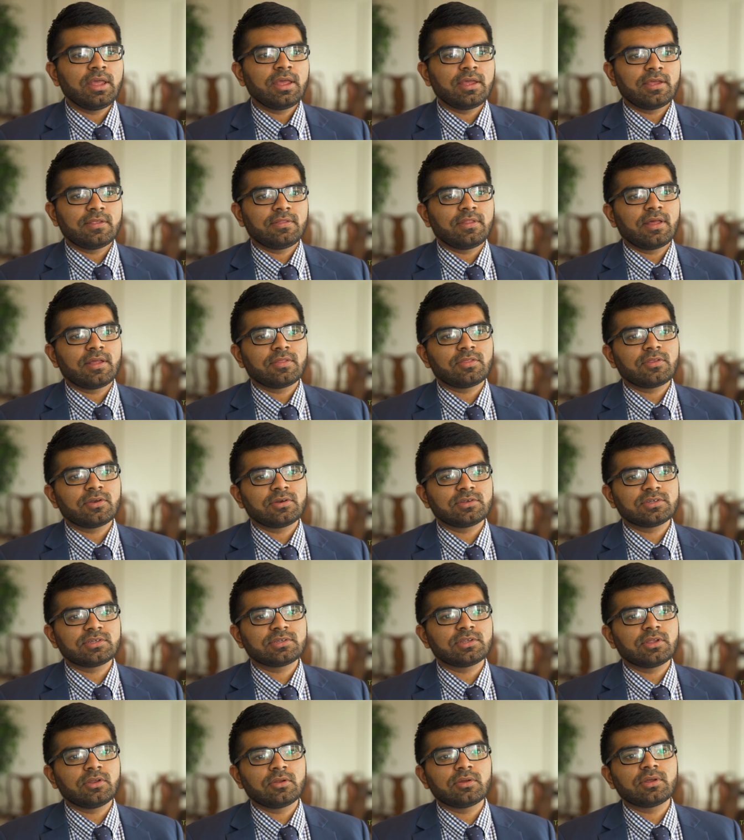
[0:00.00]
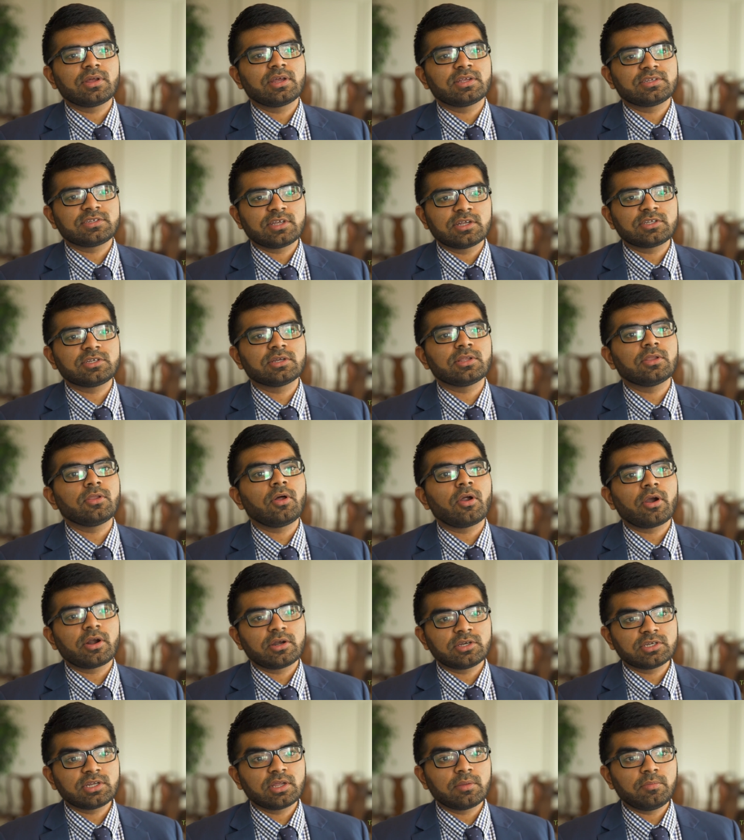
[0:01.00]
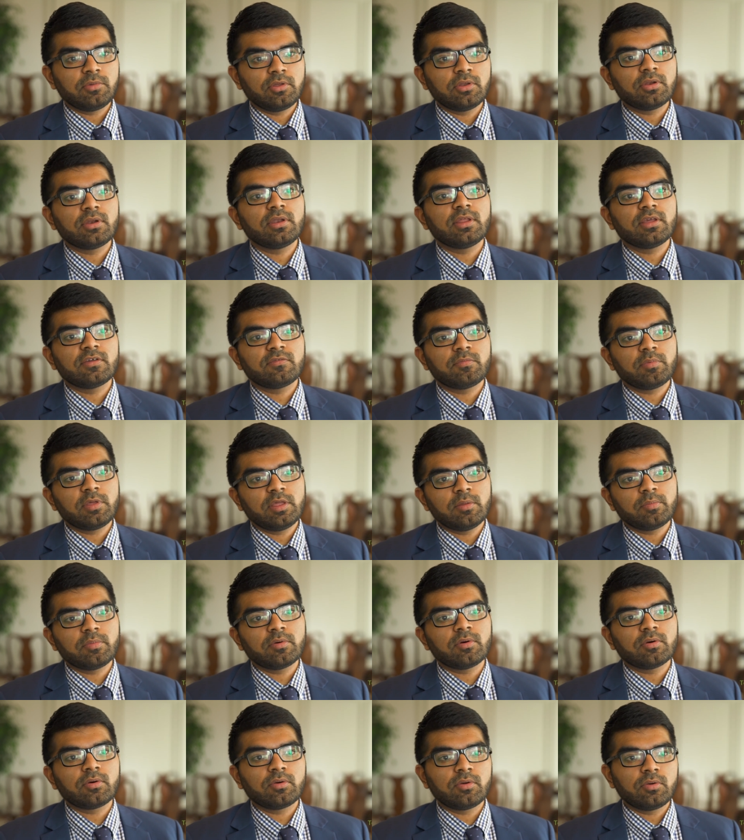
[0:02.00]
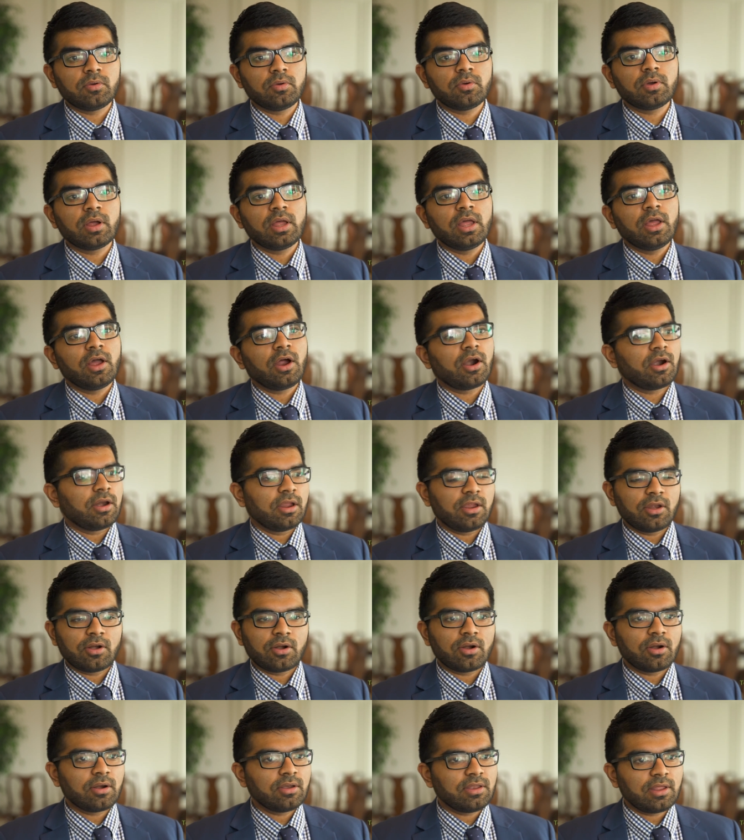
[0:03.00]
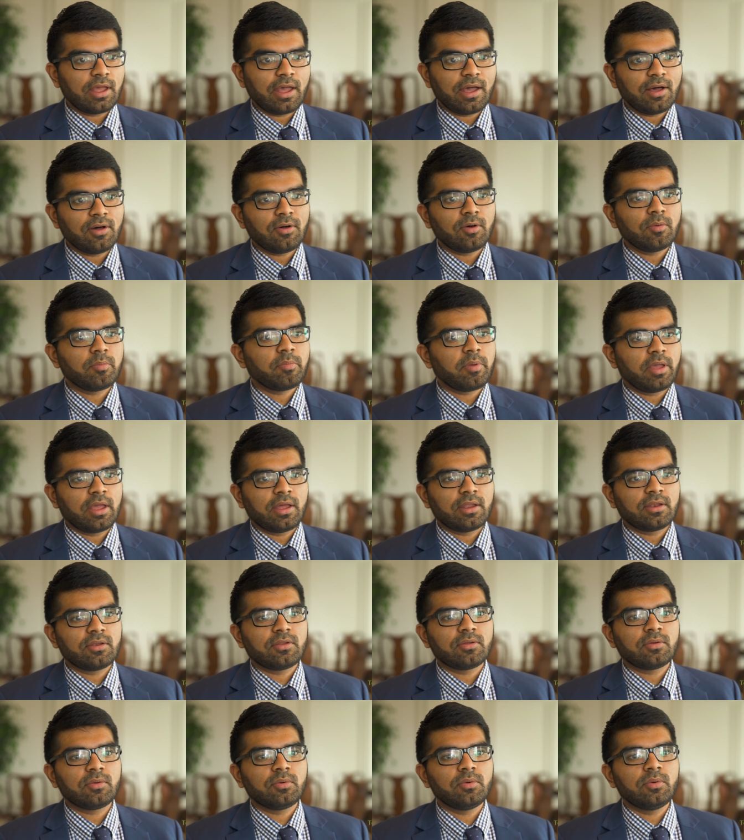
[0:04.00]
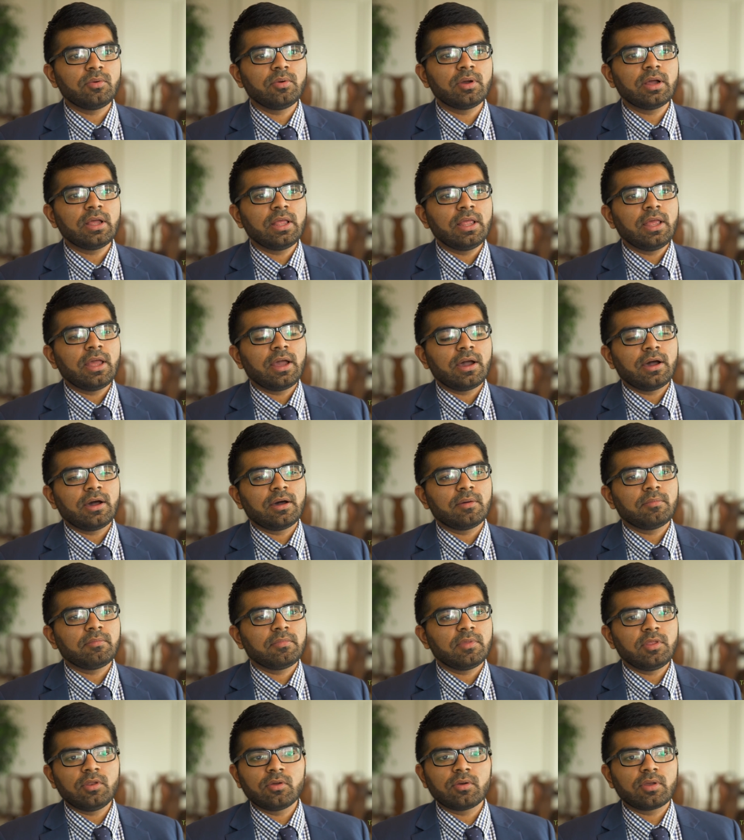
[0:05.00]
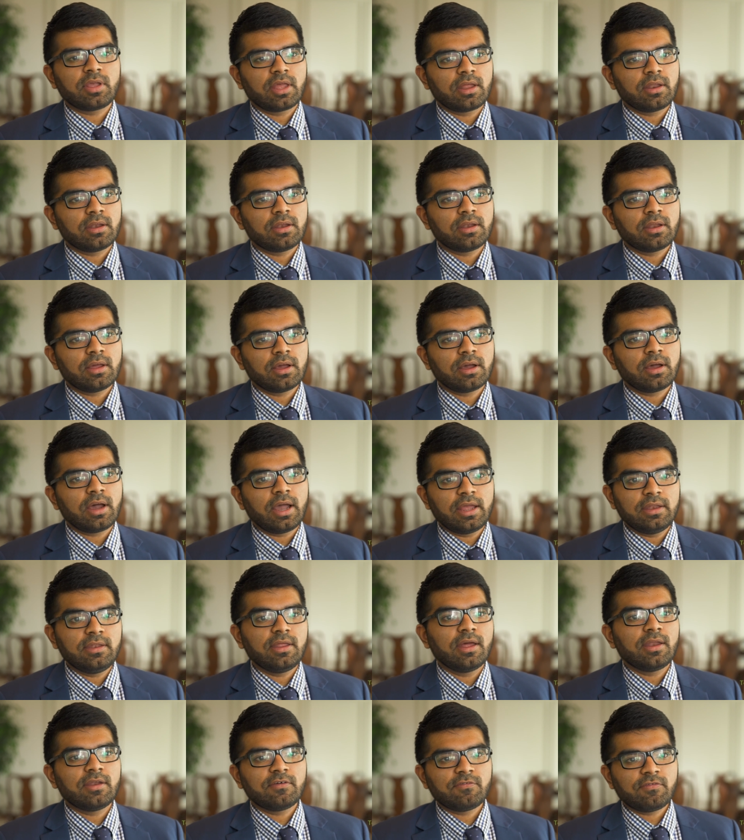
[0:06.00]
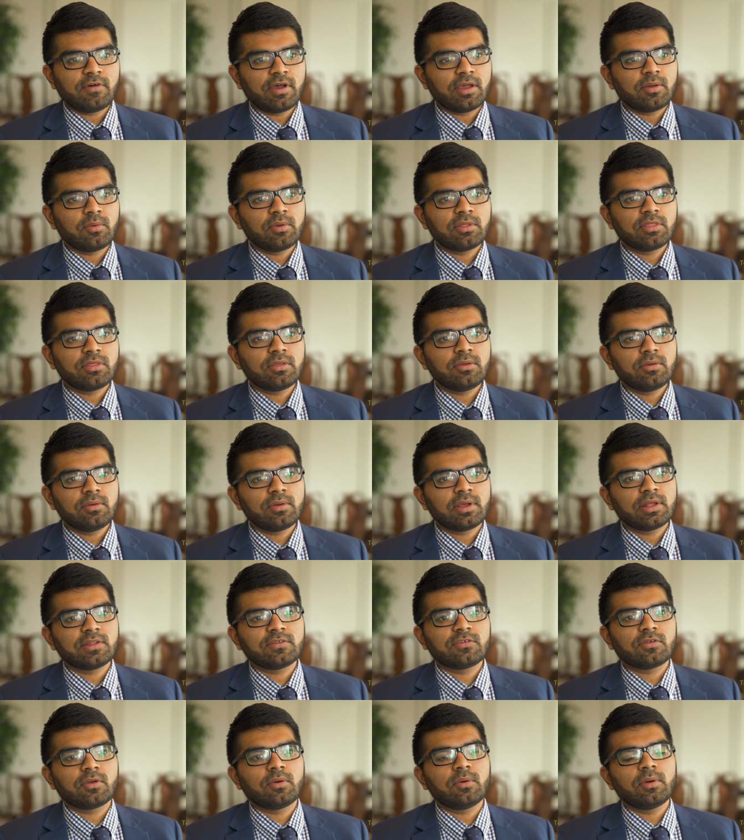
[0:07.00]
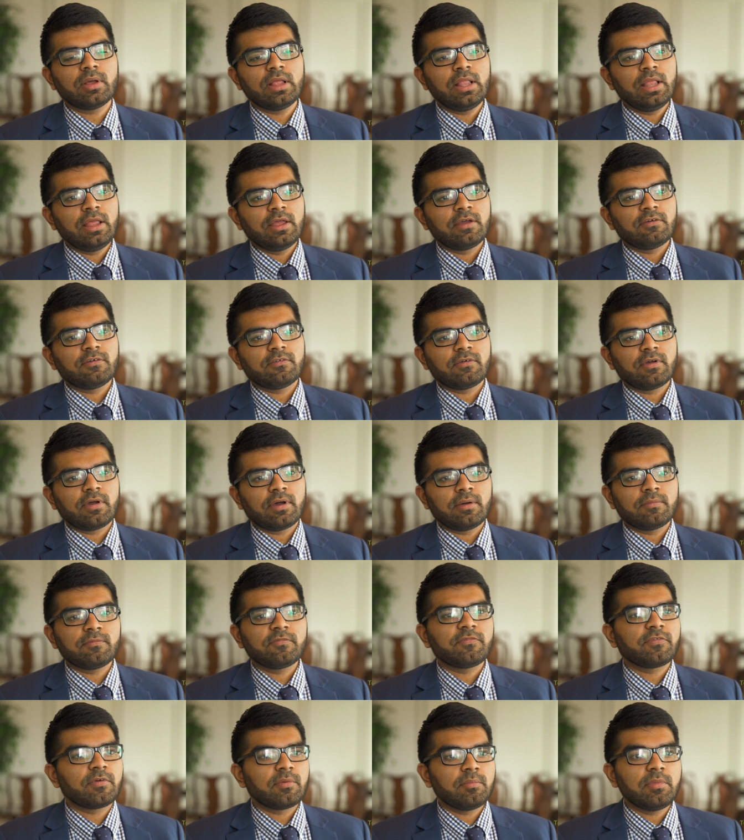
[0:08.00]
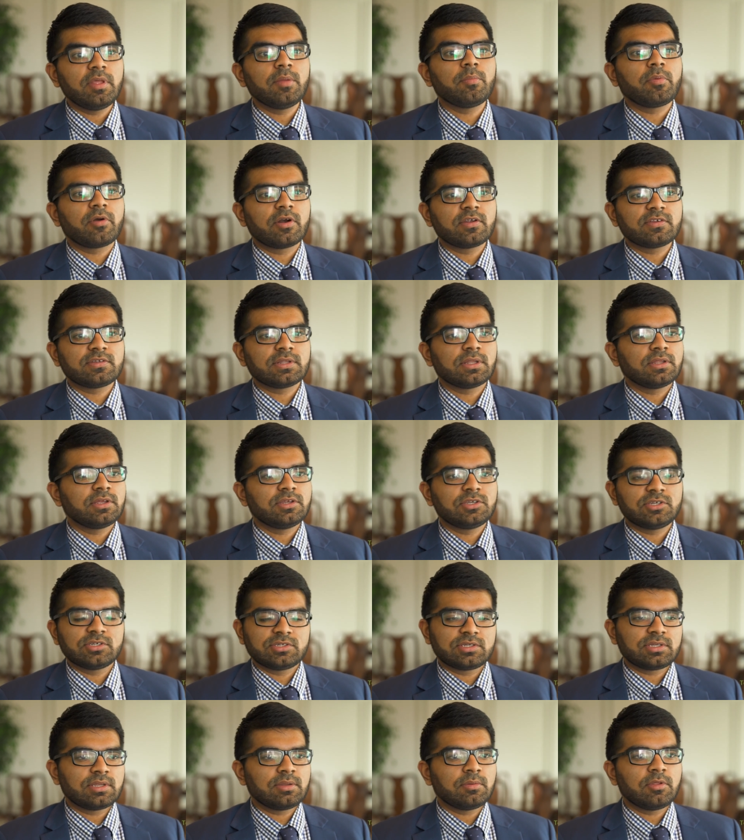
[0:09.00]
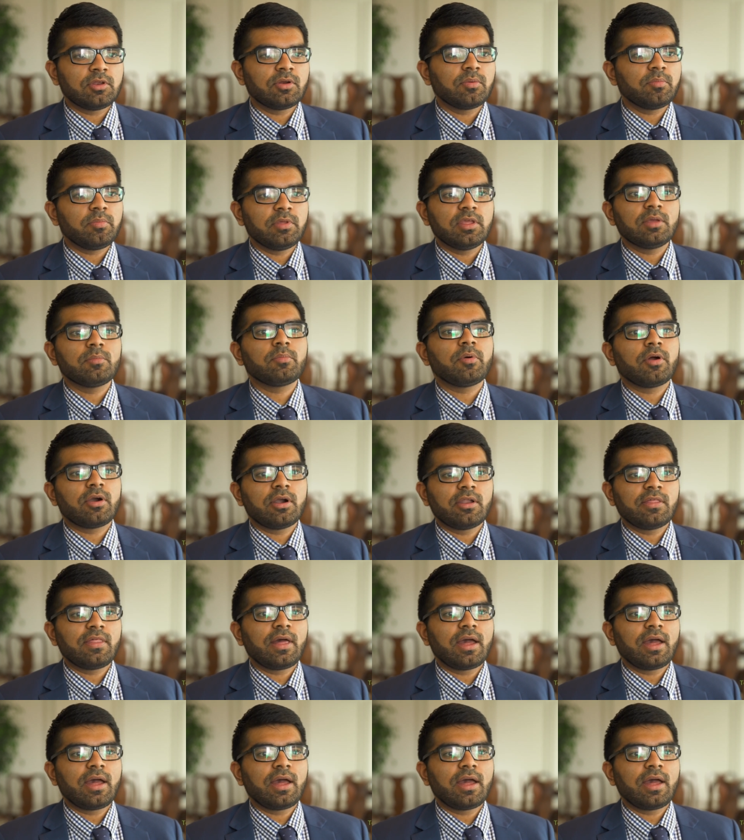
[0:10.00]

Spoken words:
in that there's, you know, such a large community of people who are here to help and who, you know, can identify with you. And so for me personally, just, you know, being part of